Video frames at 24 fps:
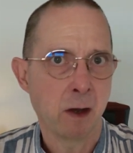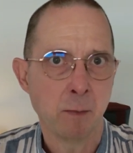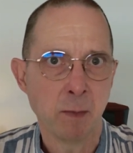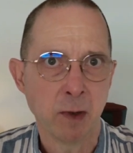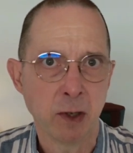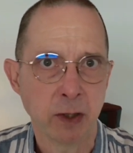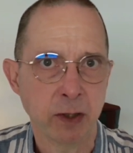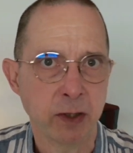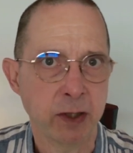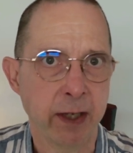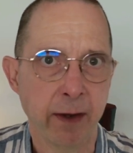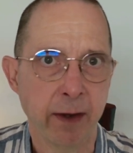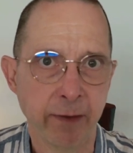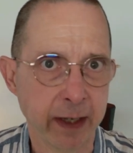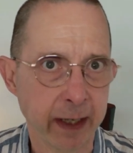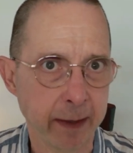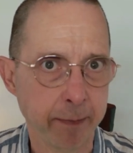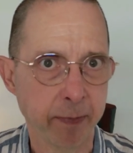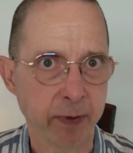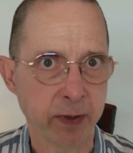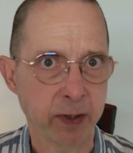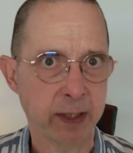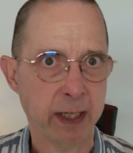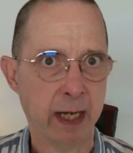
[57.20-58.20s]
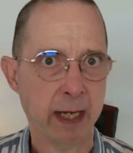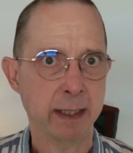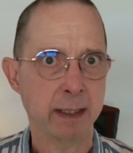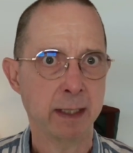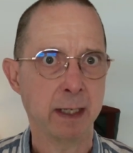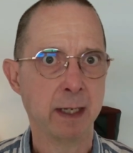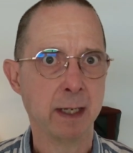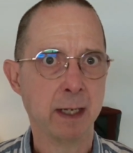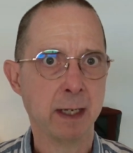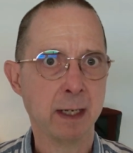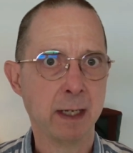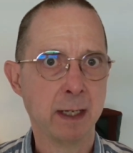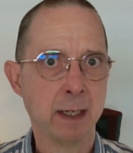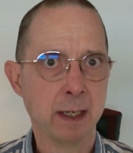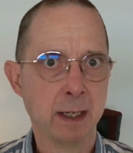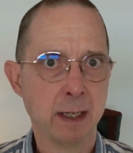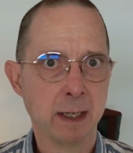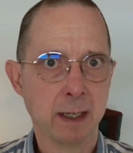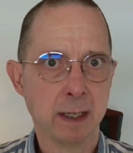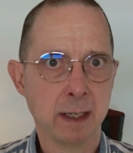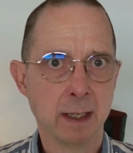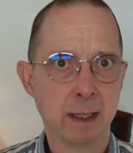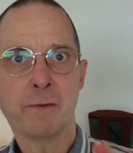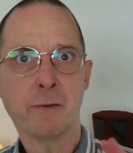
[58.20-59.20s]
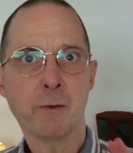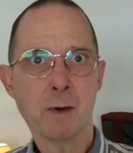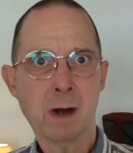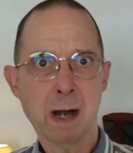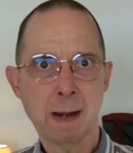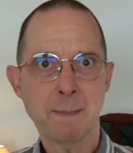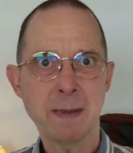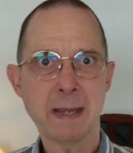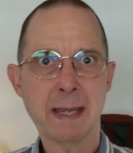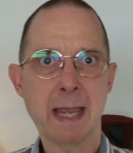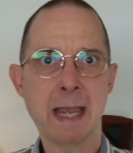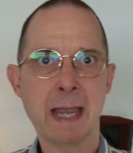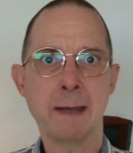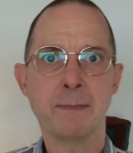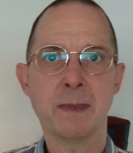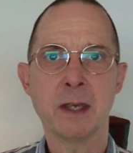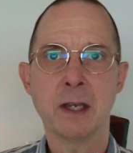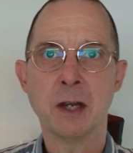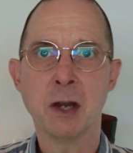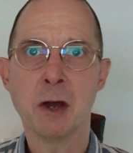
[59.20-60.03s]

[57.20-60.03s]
almost 70%. Before I became